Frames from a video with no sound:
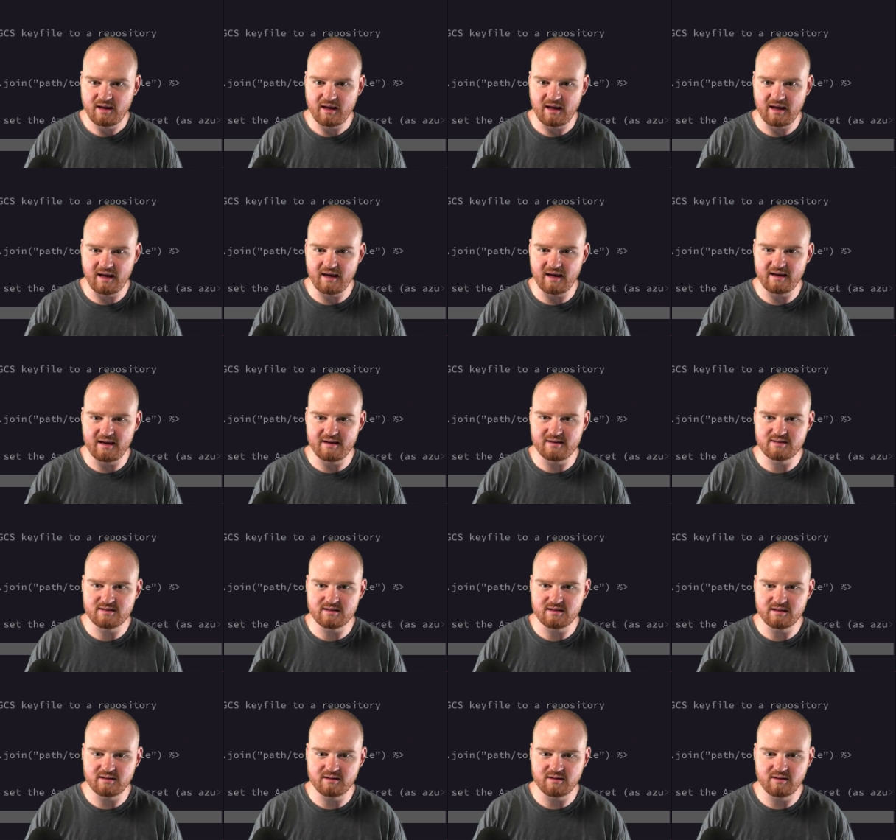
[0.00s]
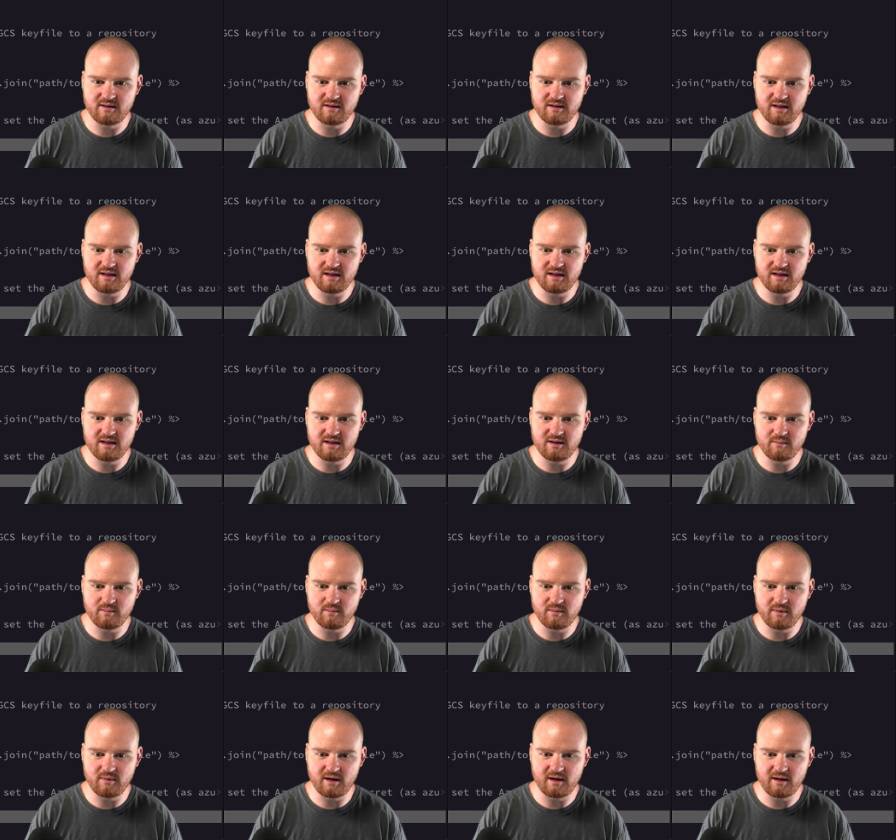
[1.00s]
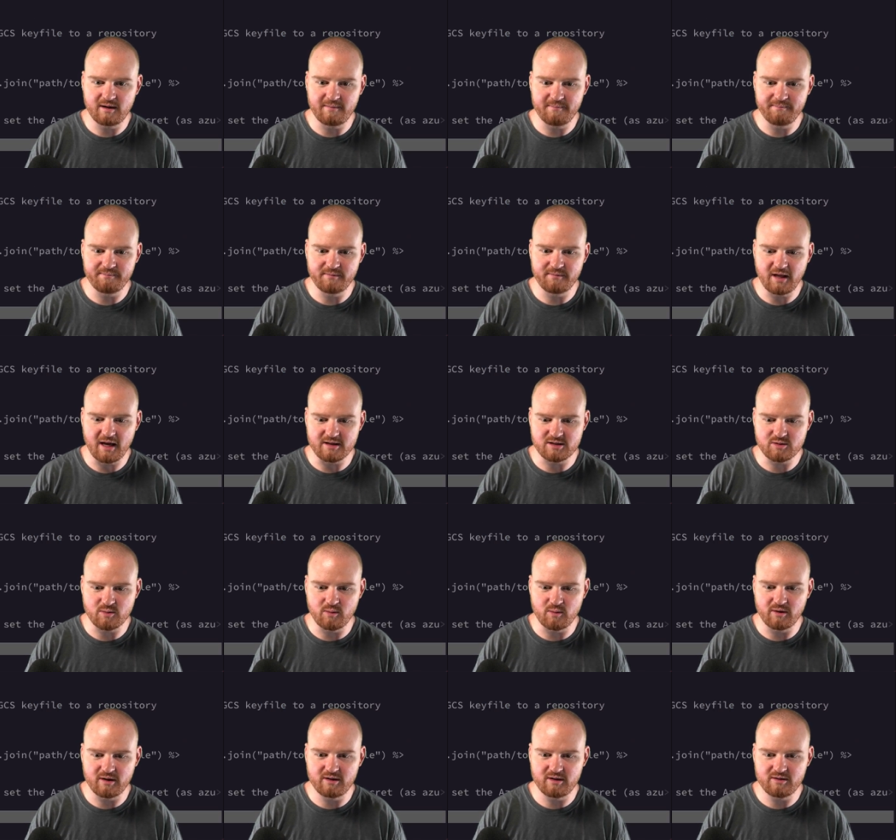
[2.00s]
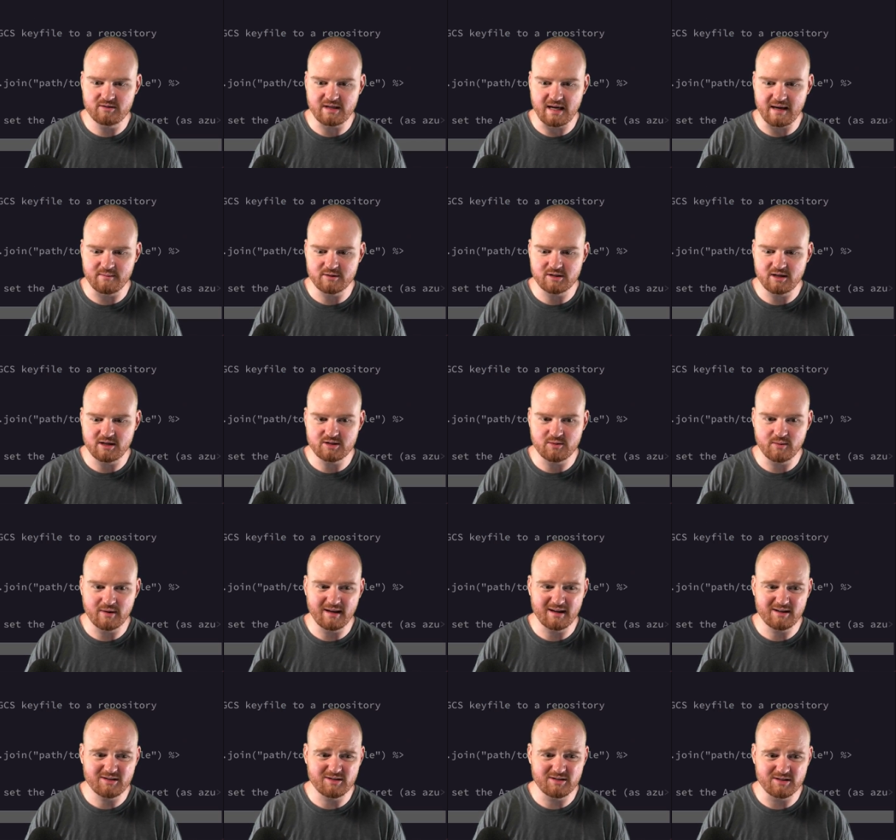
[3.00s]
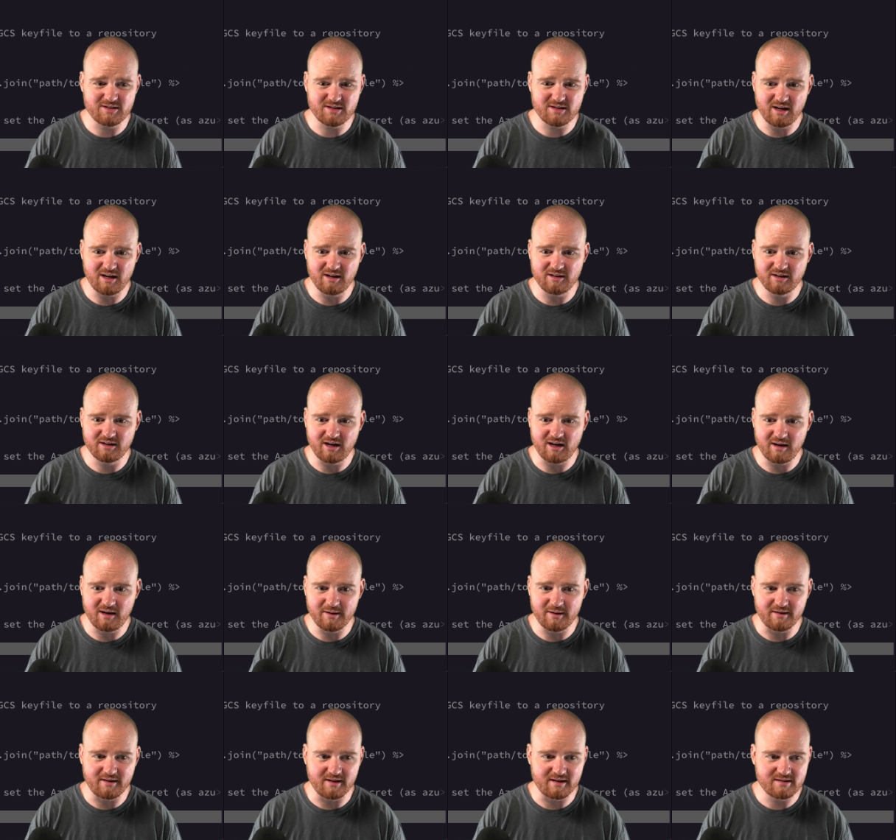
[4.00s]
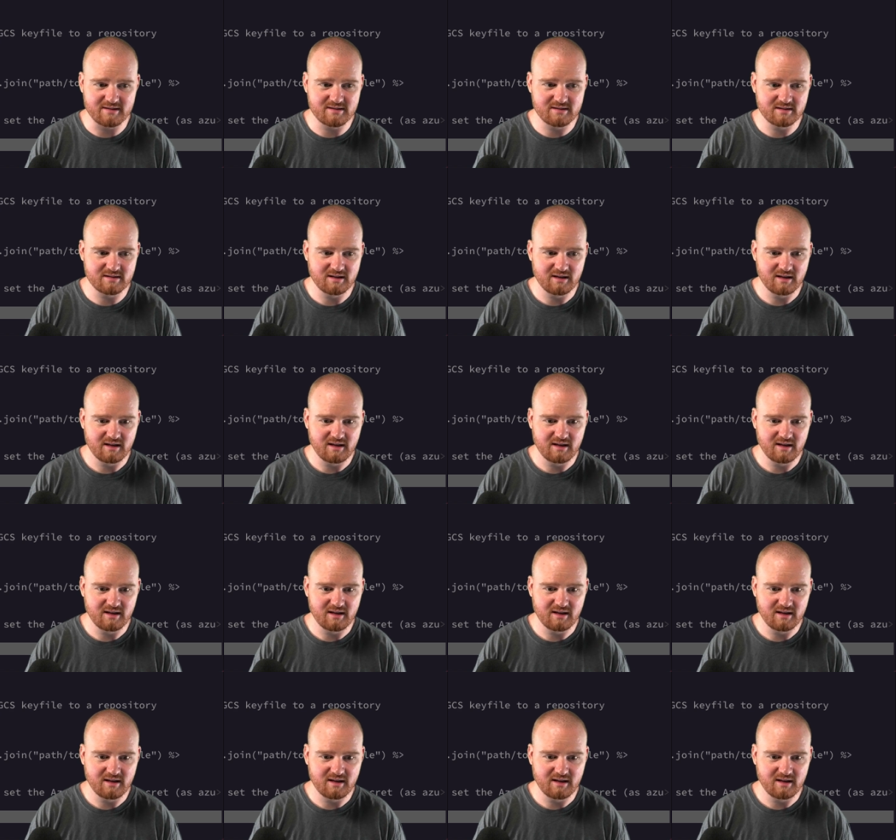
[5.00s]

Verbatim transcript: and the, um, yeah, so we want to use Amazon, so we can actually just uncomment this